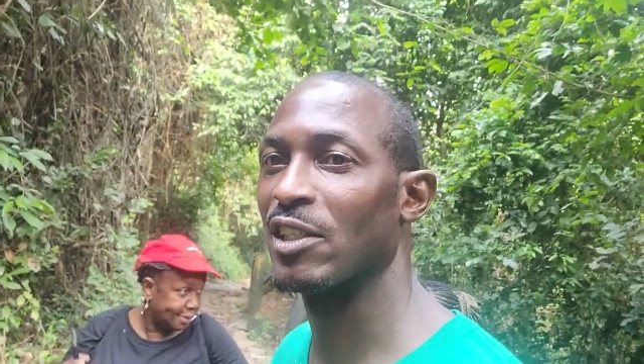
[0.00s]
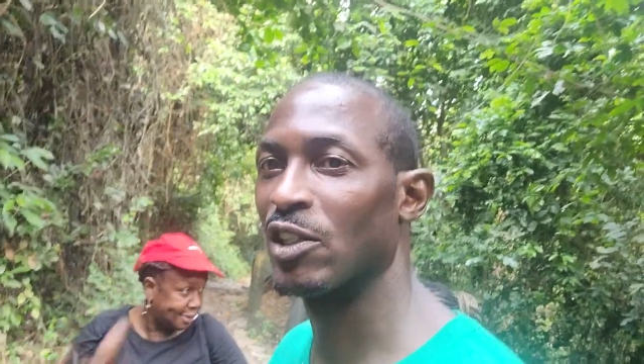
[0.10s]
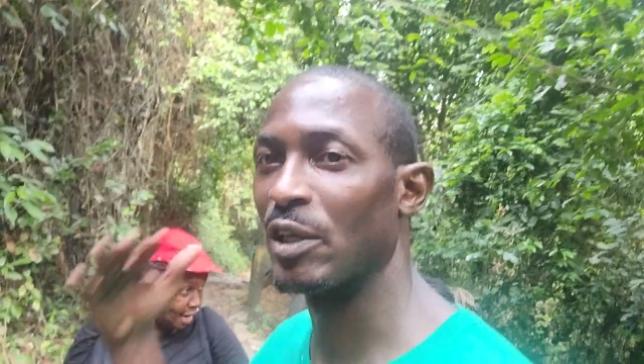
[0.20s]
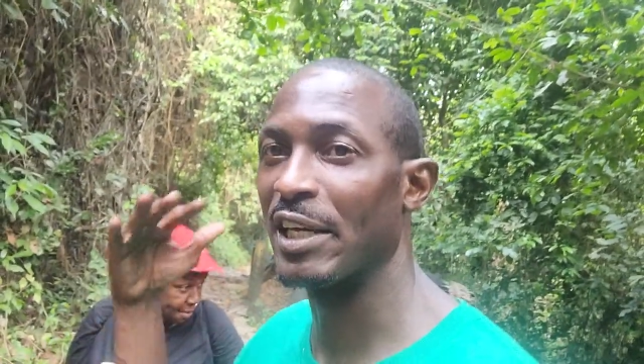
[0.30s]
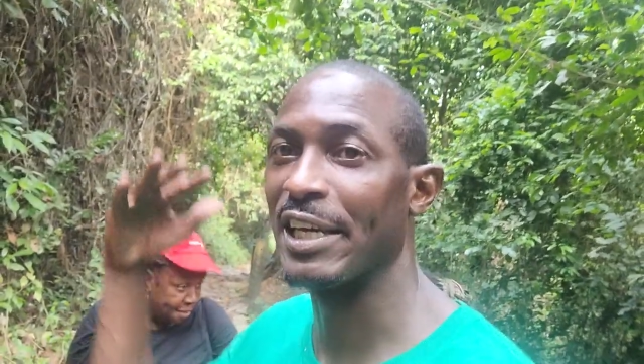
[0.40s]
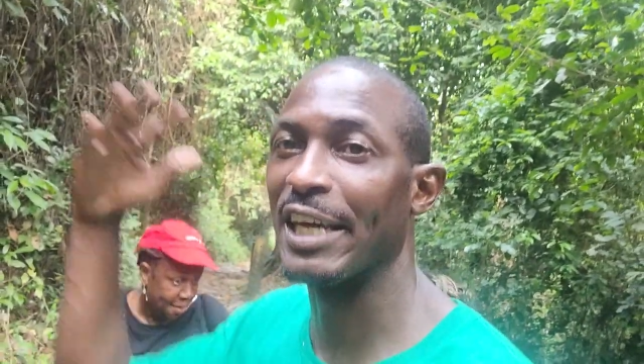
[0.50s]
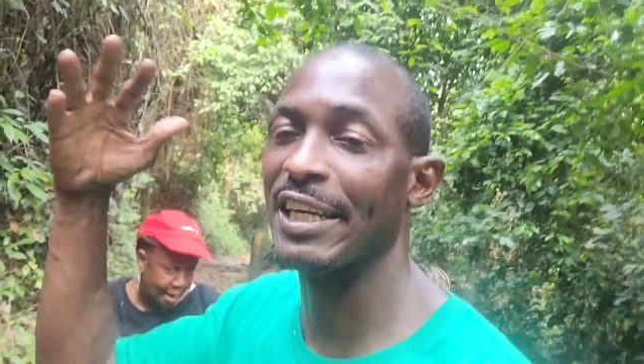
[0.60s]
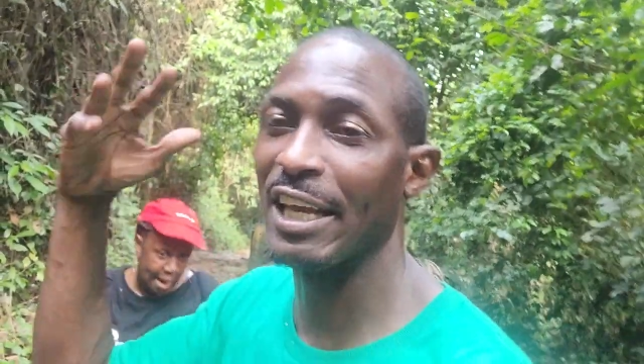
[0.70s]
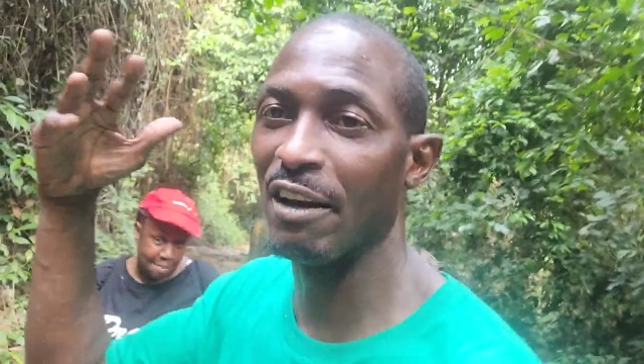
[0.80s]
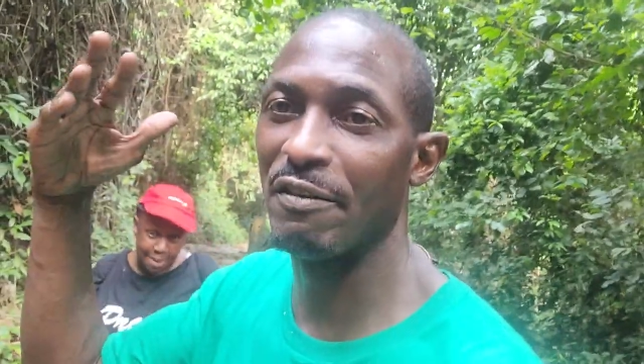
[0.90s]
so you can get
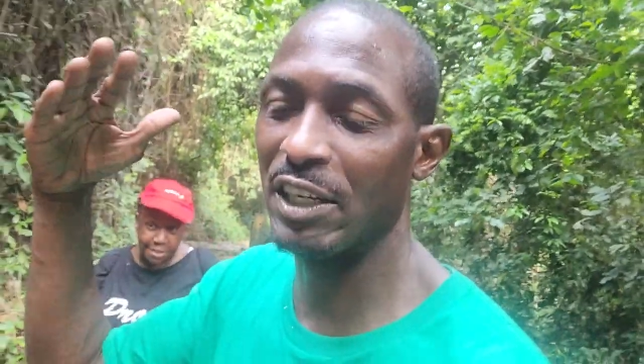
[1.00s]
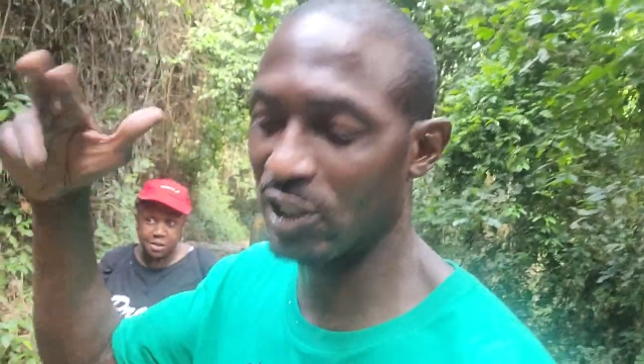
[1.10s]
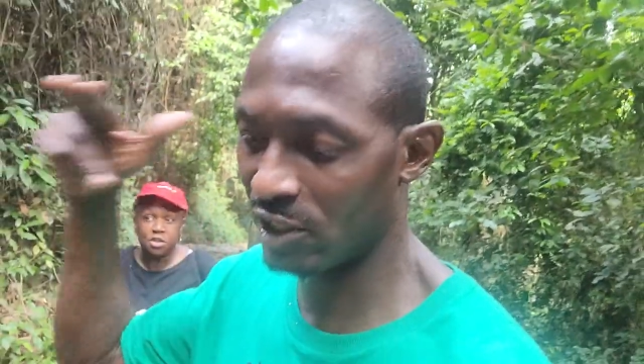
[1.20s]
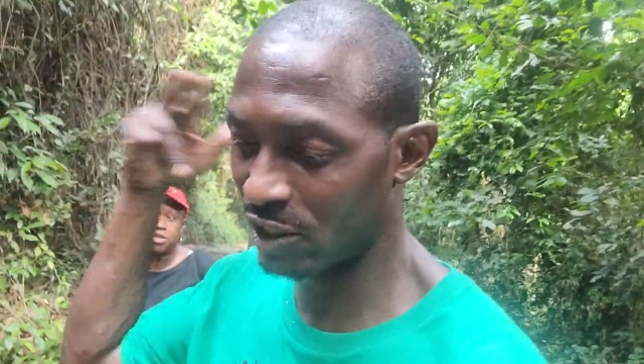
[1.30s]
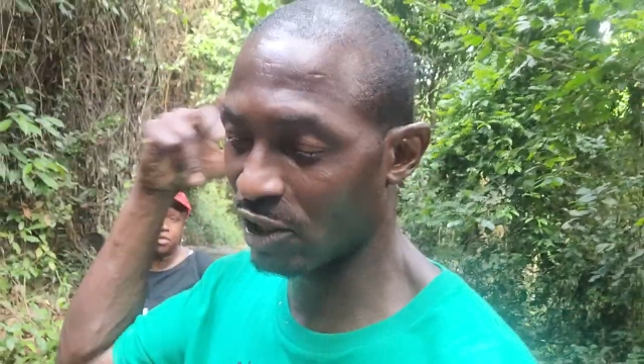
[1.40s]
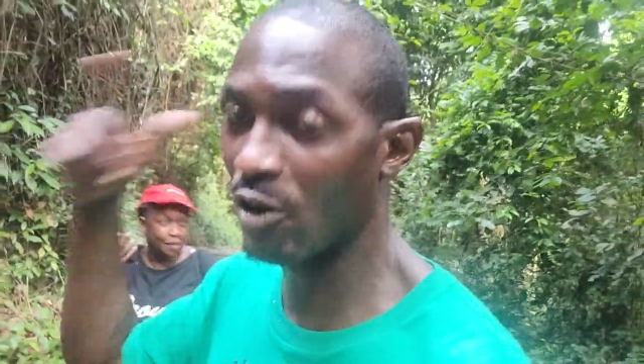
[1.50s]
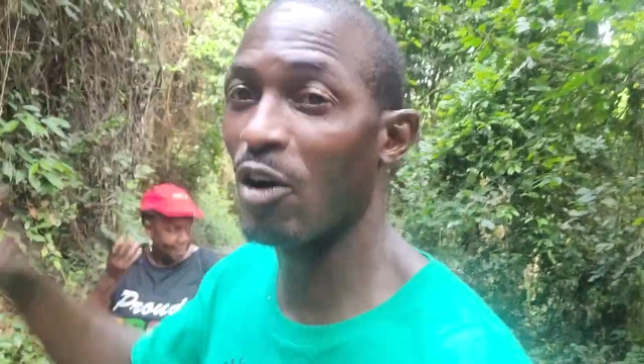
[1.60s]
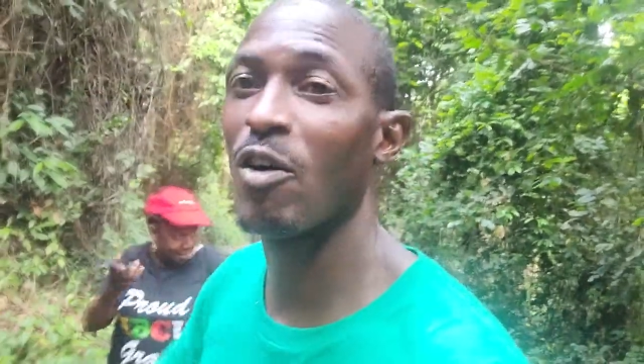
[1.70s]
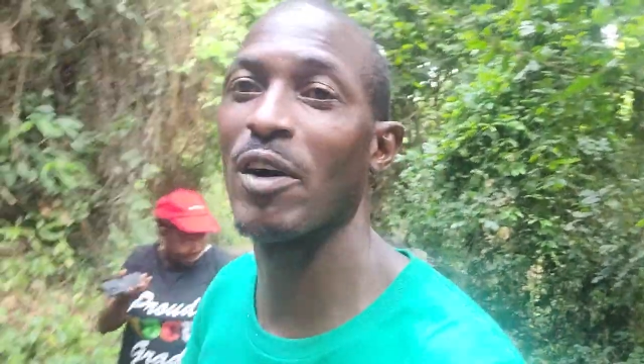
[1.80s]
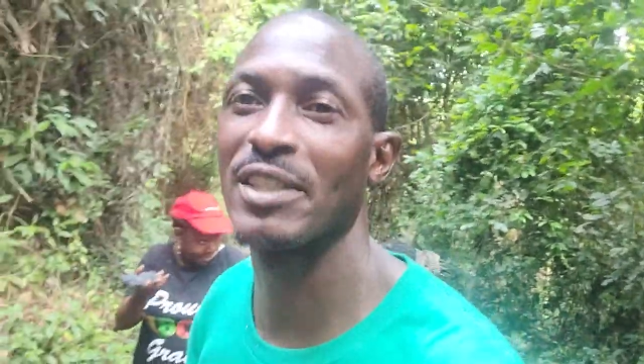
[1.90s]
an elevation to go
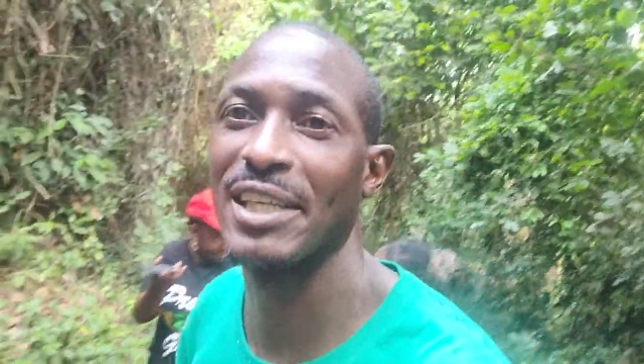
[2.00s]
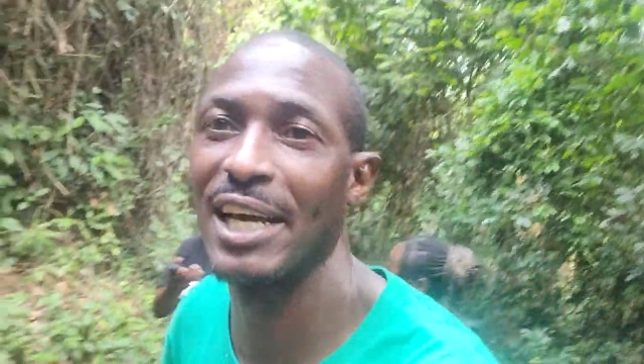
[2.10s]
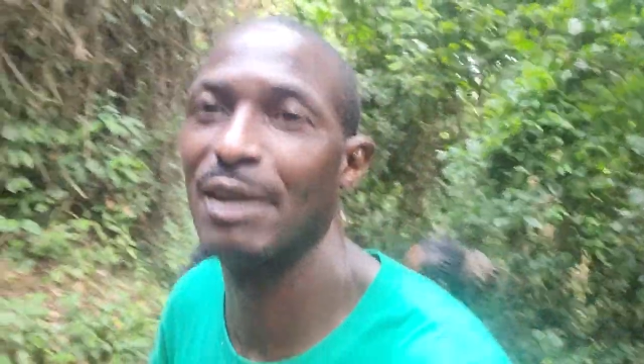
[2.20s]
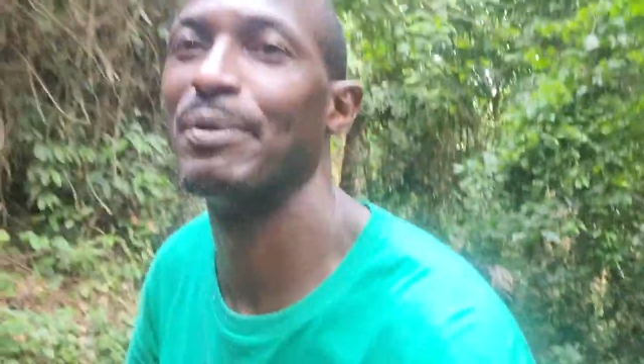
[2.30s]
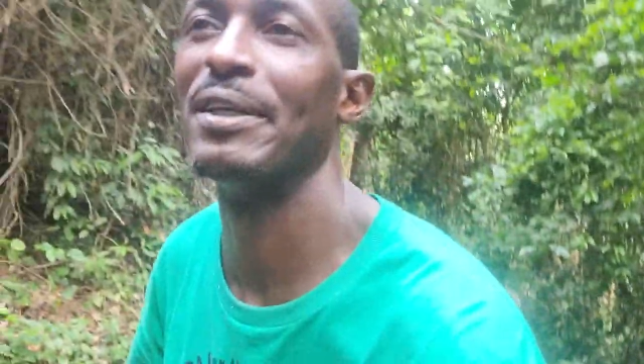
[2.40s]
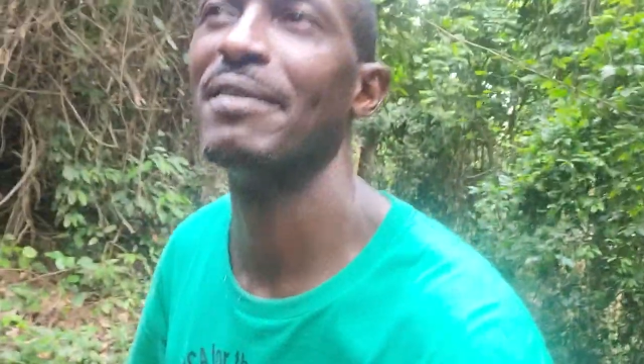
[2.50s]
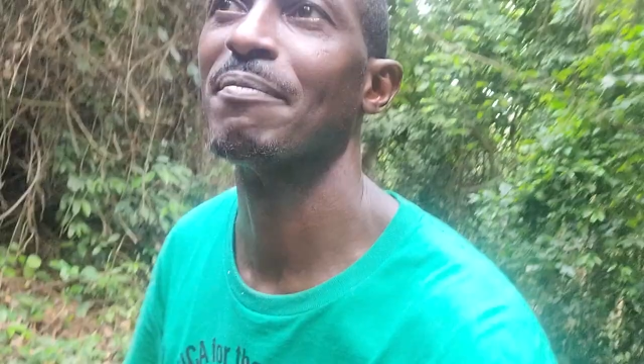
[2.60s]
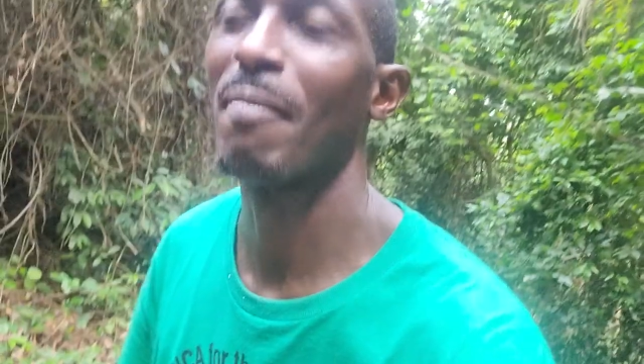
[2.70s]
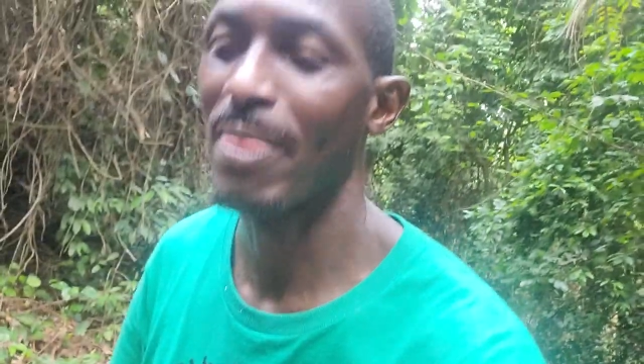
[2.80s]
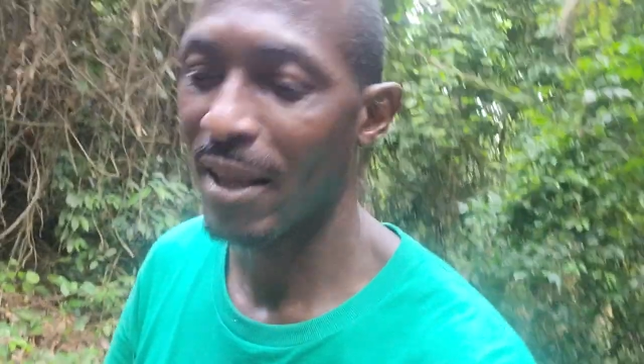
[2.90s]
across the canopy.
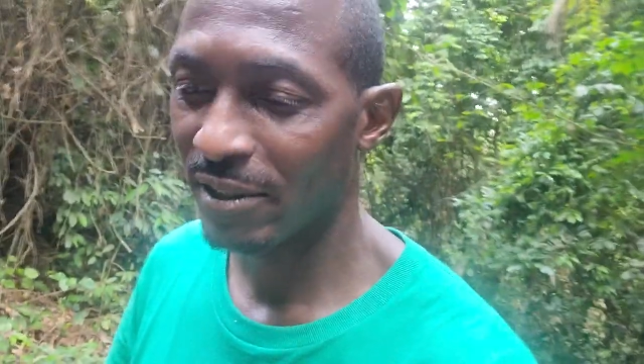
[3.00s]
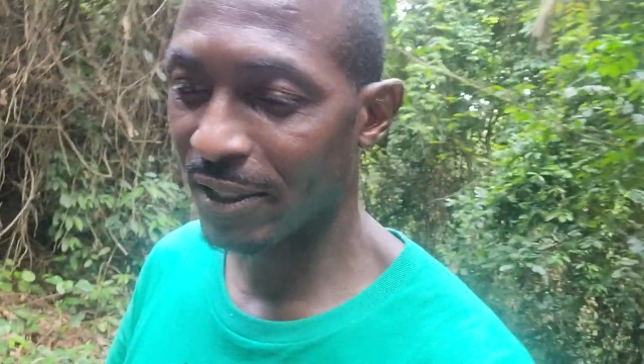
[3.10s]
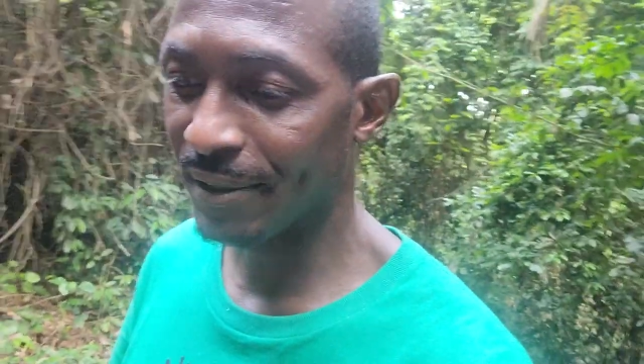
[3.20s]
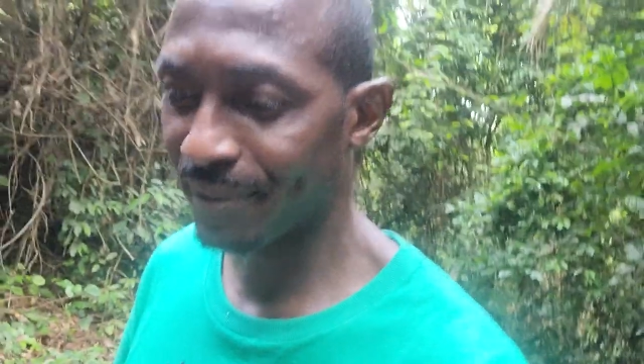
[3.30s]
So. I